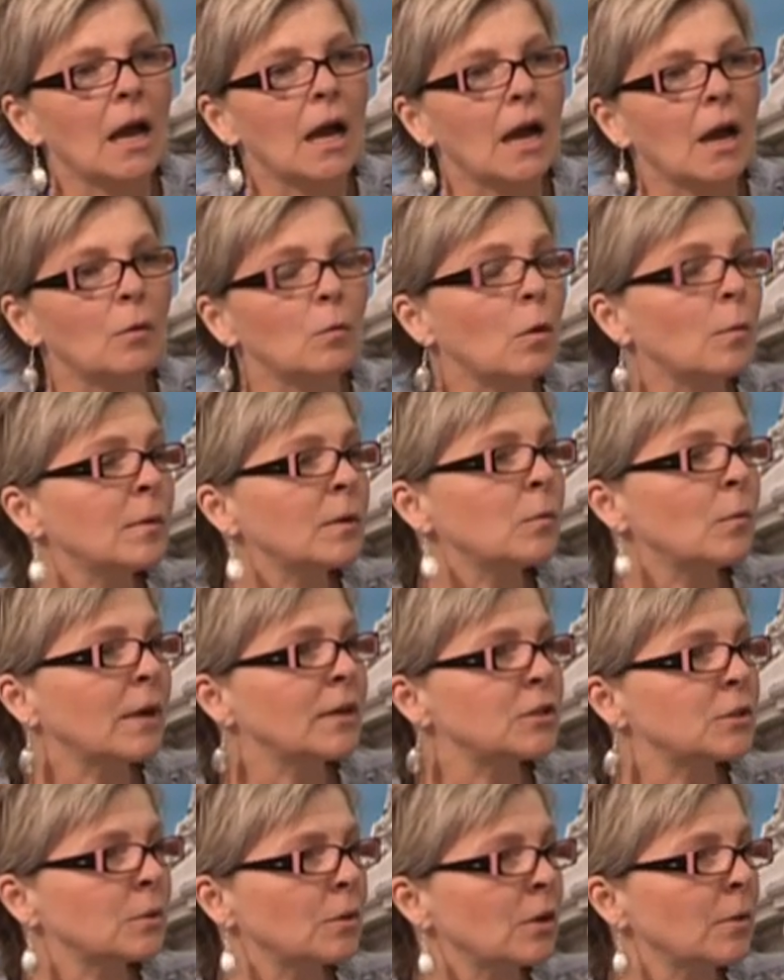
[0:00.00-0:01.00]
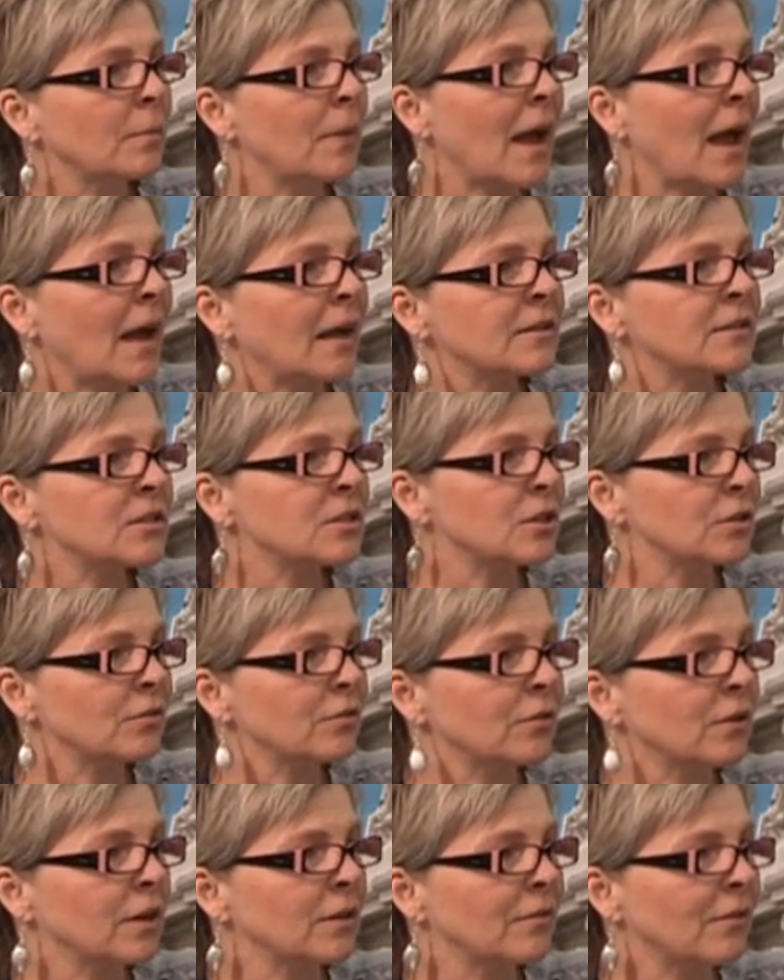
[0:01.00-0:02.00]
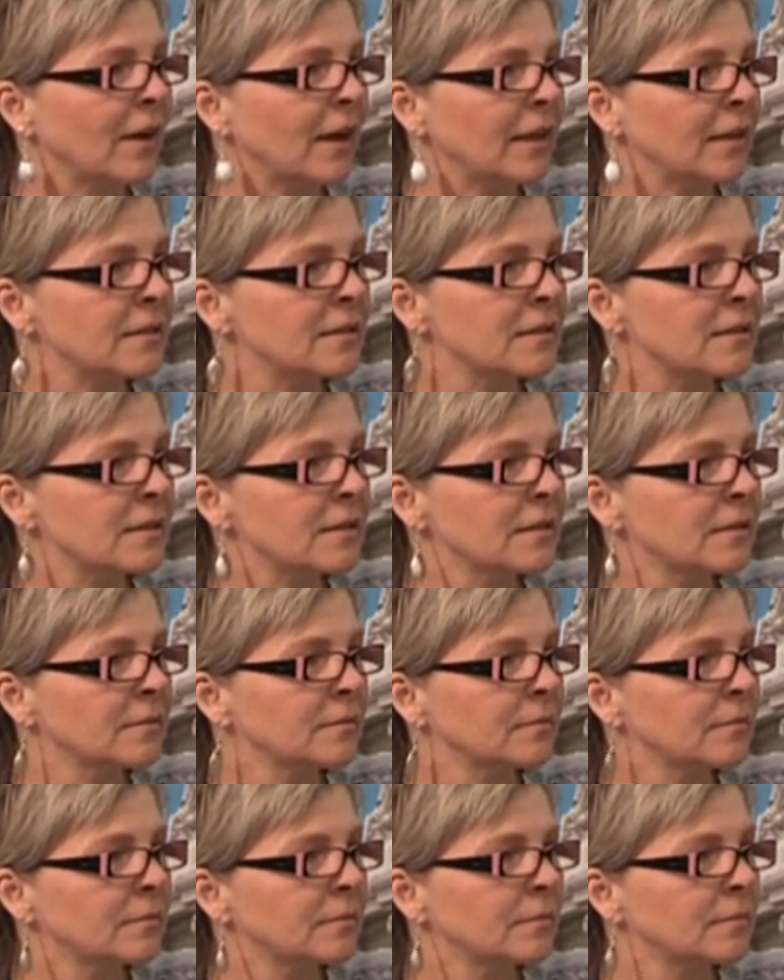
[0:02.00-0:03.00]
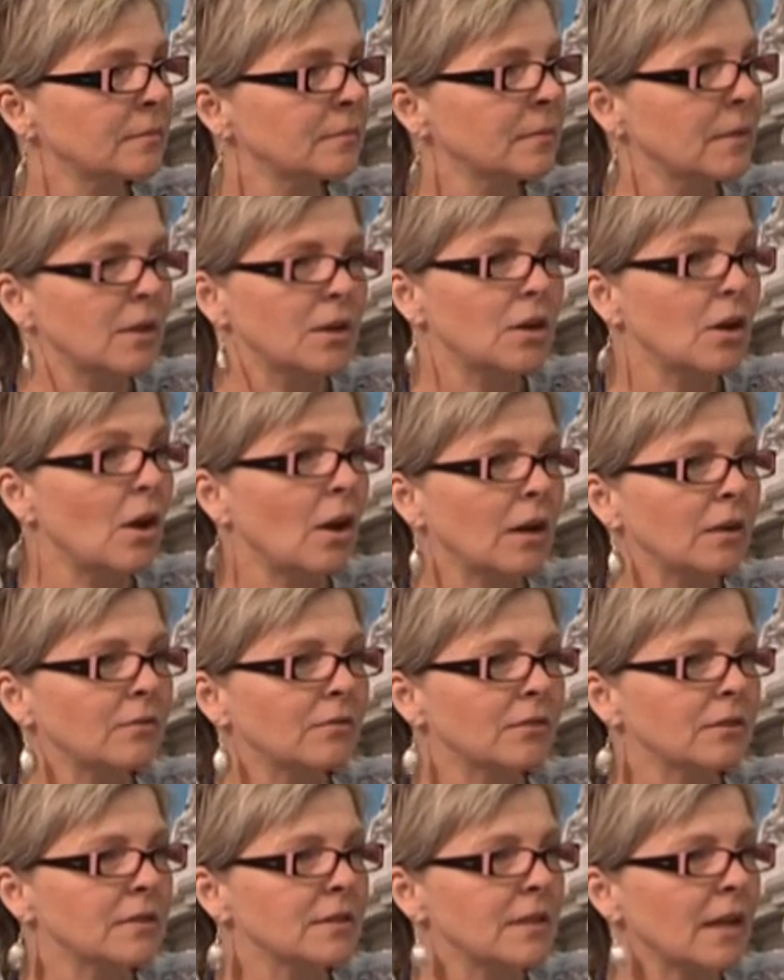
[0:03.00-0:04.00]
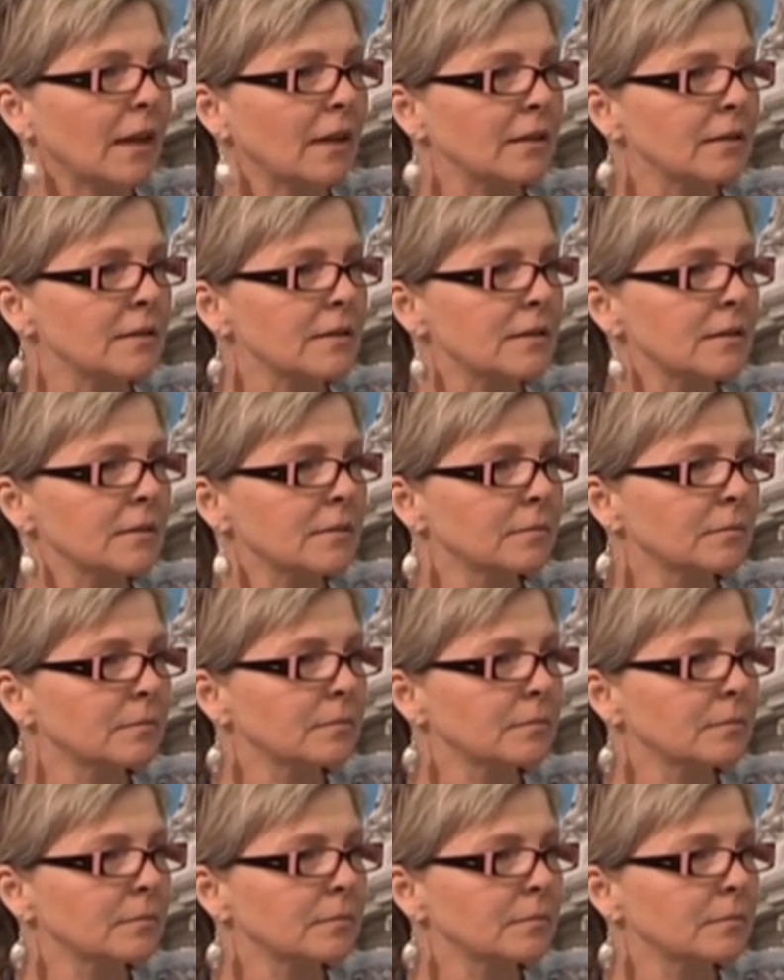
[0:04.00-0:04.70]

A woman went to her pastor for advice, not for sex.